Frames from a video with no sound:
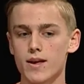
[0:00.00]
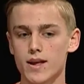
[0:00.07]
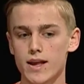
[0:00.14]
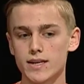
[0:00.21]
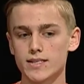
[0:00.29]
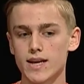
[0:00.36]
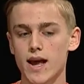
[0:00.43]

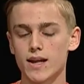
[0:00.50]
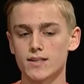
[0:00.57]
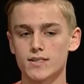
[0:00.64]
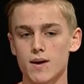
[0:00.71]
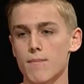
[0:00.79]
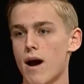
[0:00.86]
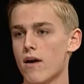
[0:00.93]
intense
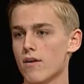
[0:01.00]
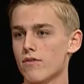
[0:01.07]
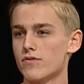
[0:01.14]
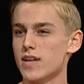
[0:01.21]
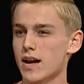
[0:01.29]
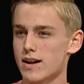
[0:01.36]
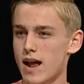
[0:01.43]
amount of
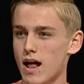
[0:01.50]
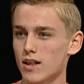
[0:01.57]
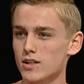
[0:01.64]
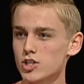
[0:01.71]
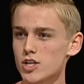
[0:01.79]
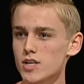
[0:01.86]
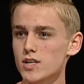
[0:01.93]

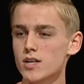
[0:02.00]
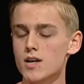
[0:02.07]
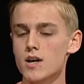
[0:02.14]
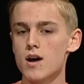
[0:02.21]
technology.